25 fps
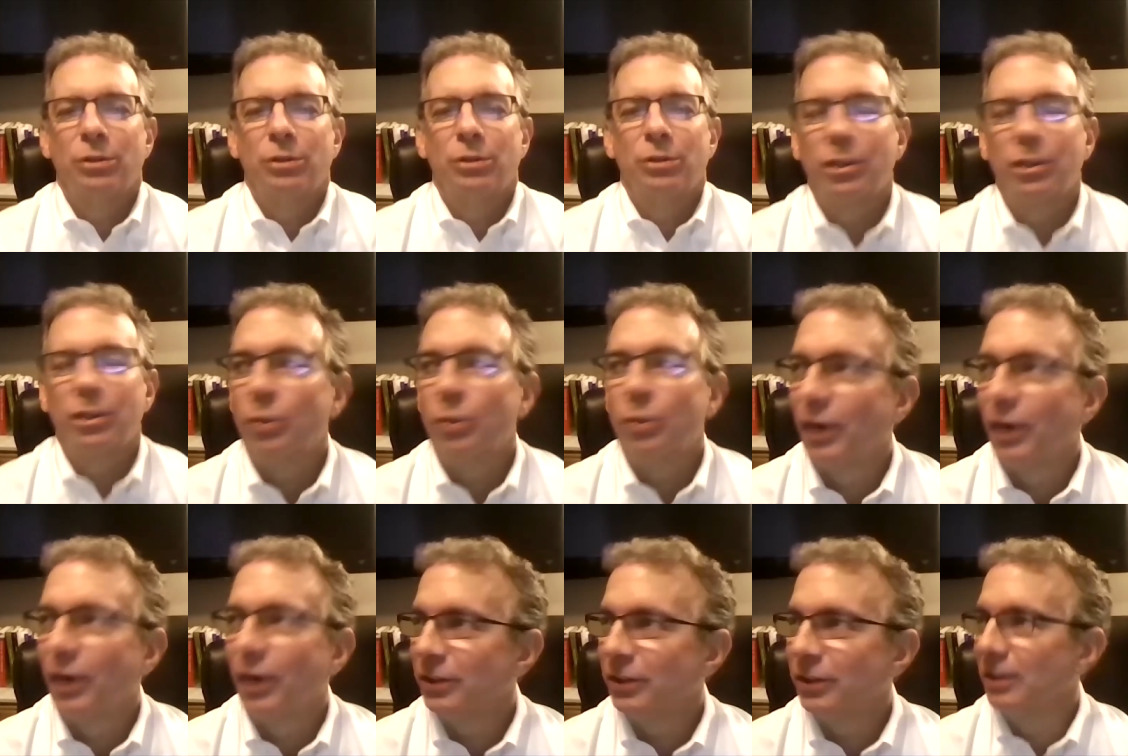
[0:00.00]
good
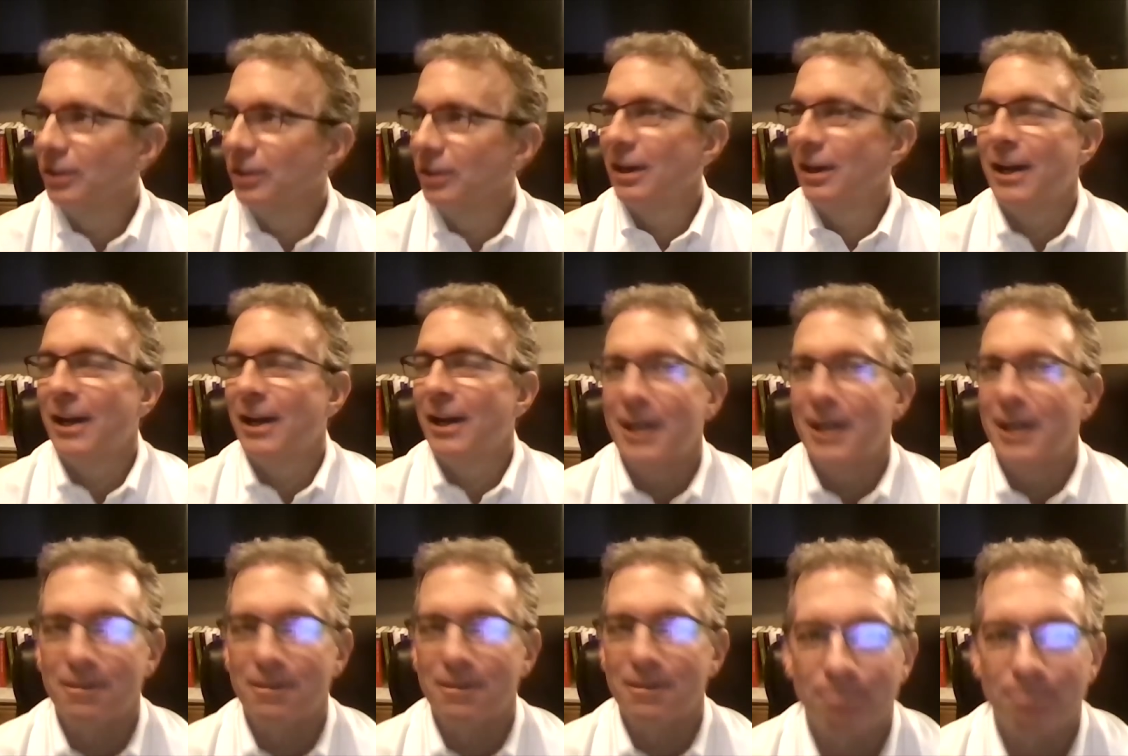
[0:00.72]
question.
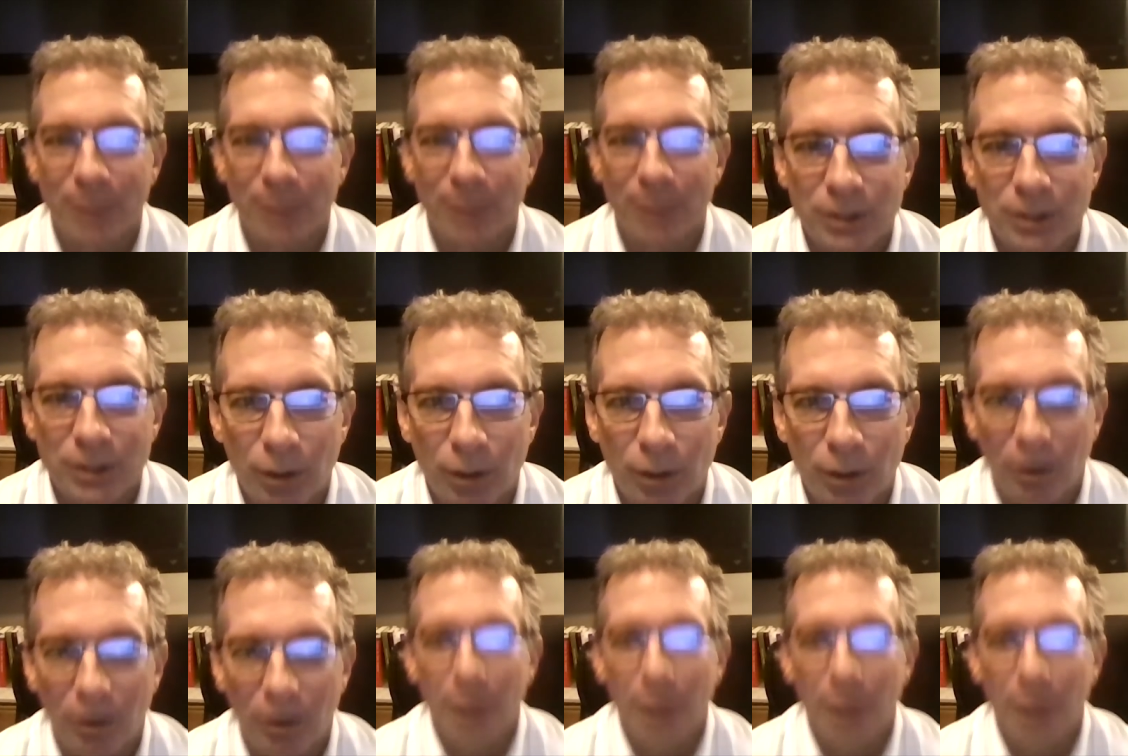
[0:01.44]

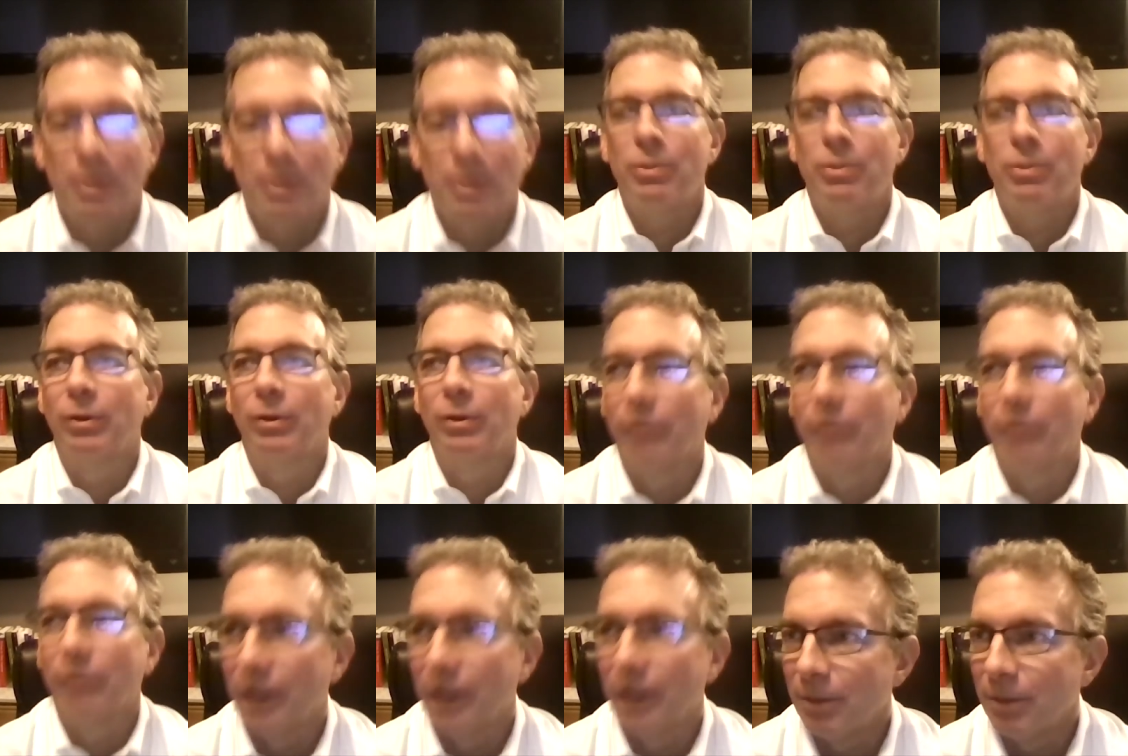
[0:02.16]
So I
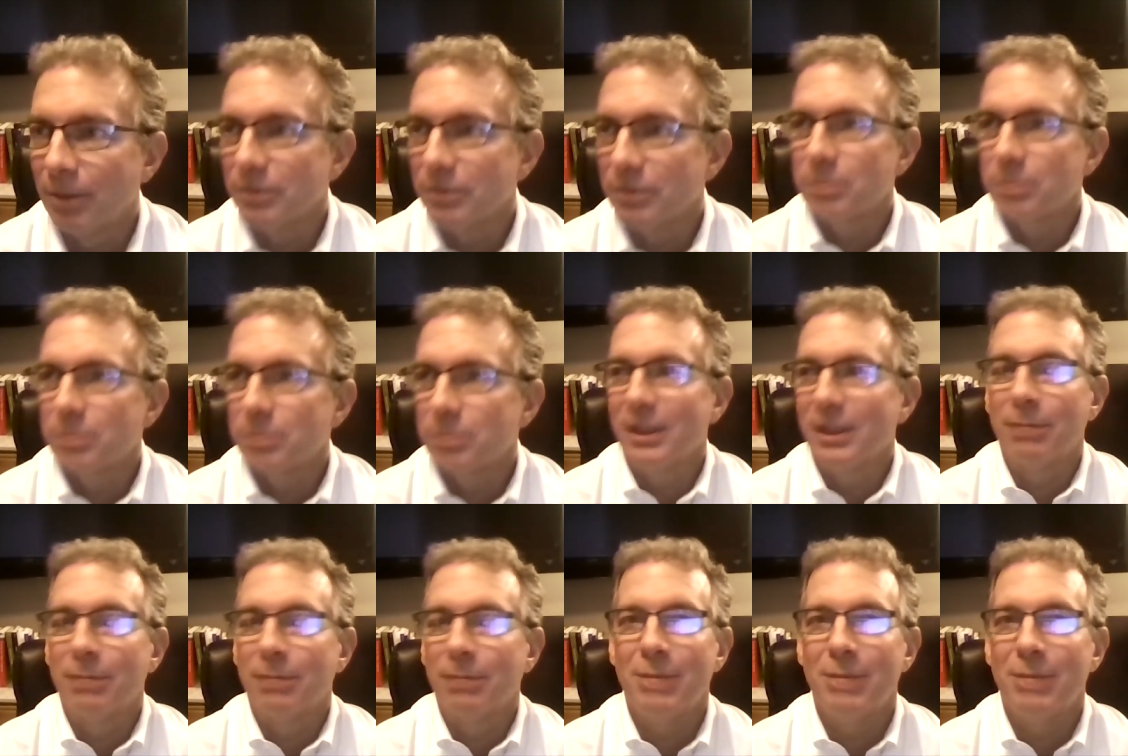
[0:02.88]
remember
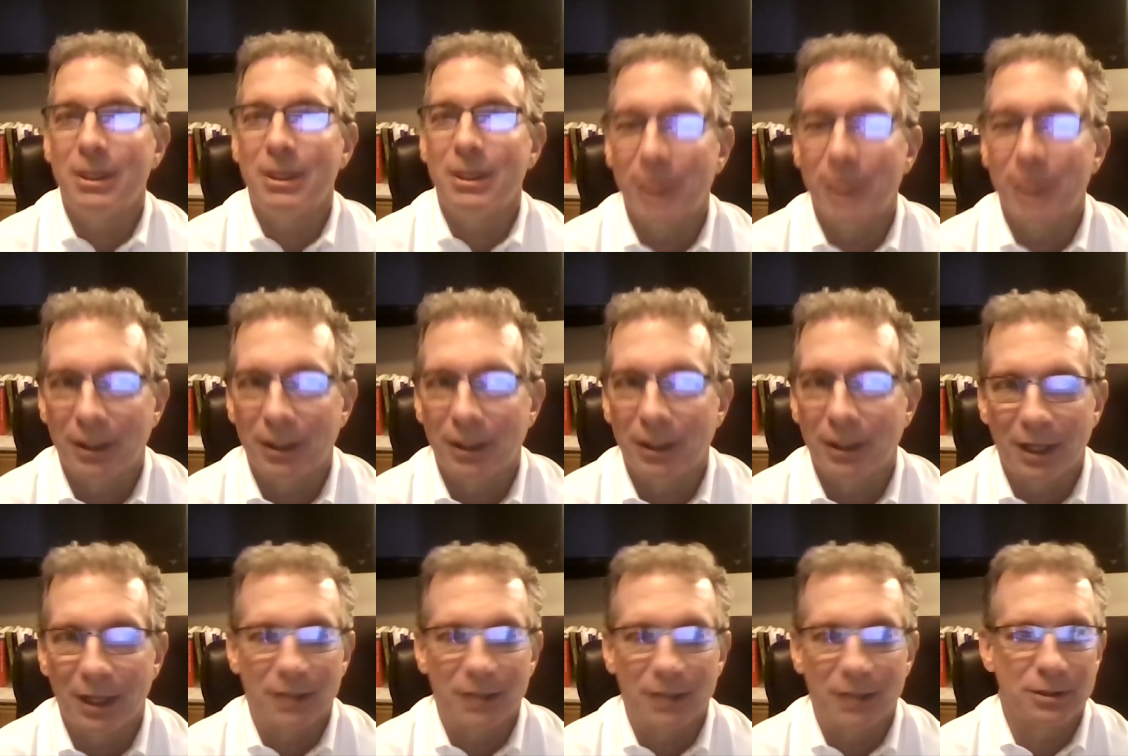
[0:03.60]
spending many, many
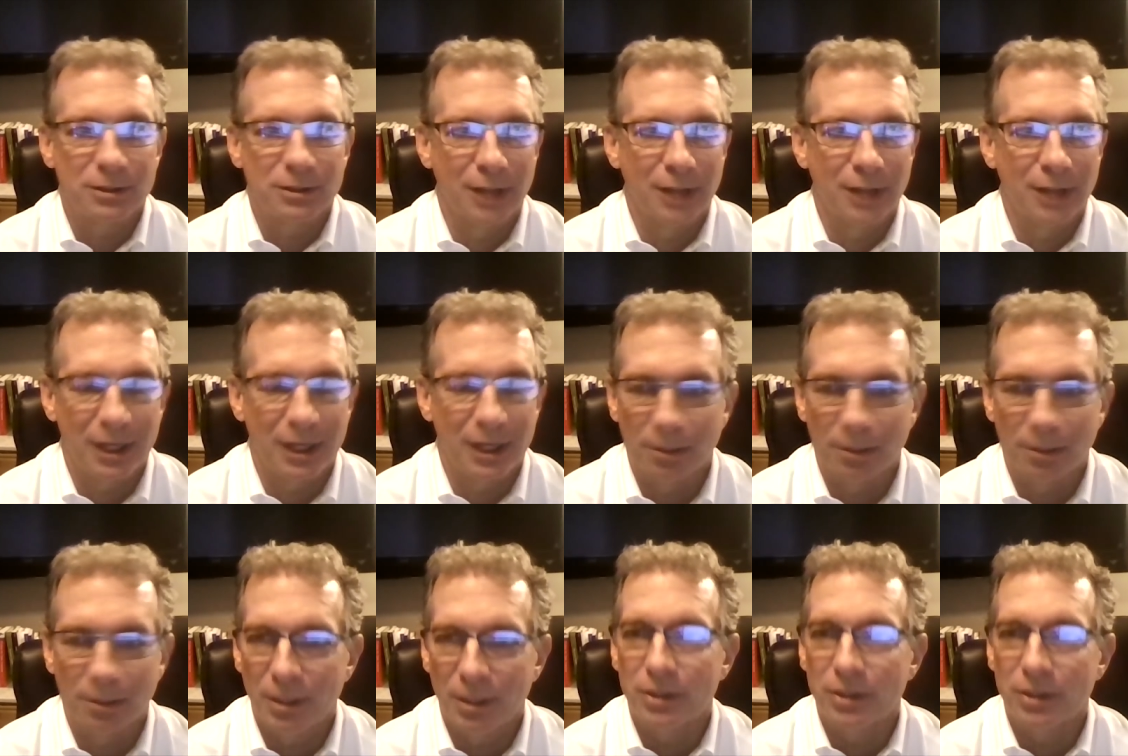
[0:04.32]
nights lying
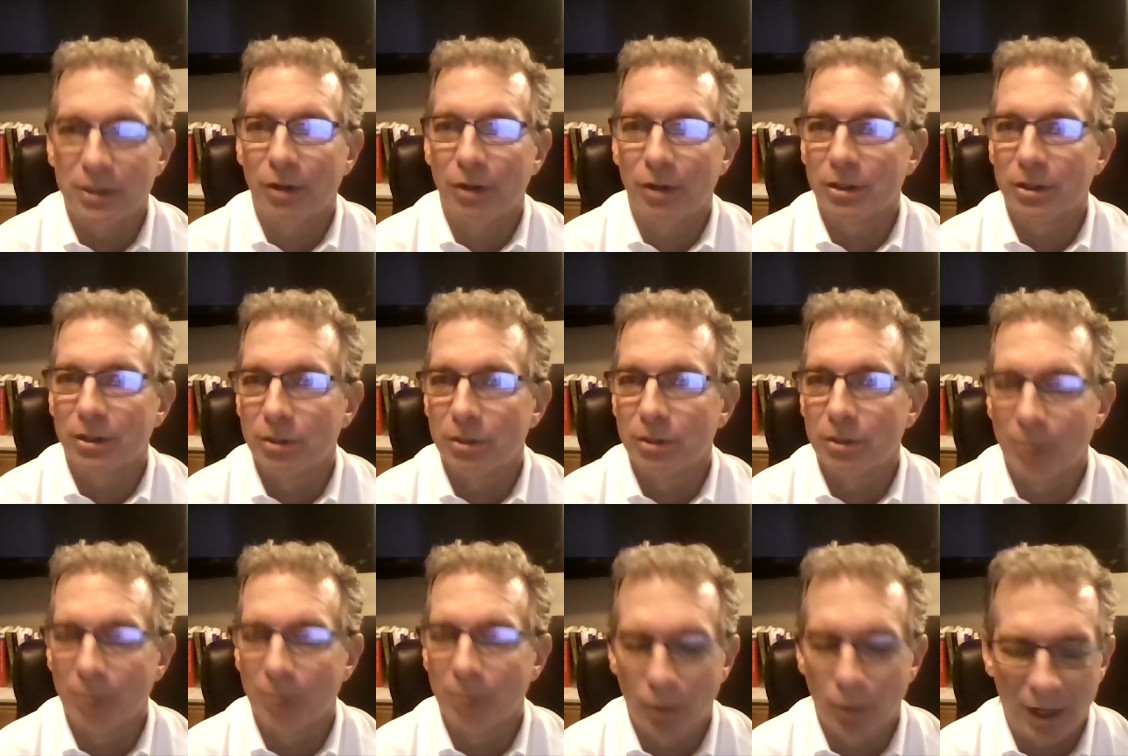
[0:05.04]
in bed talking to
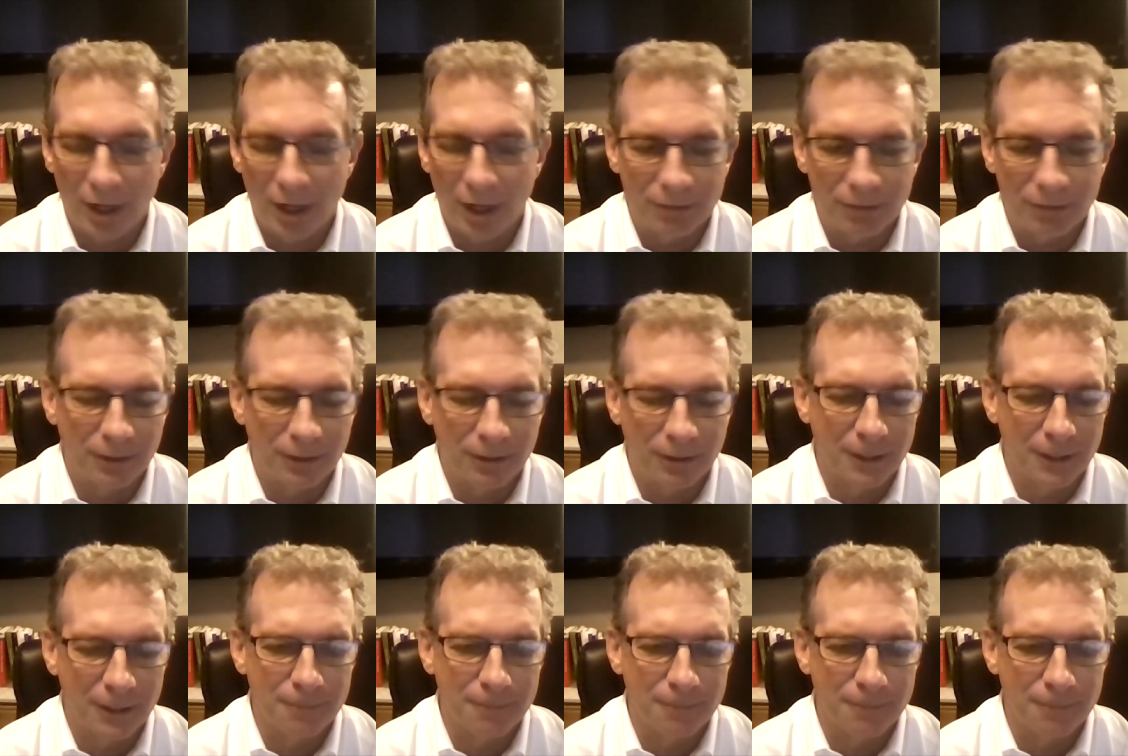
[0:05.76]
my wife,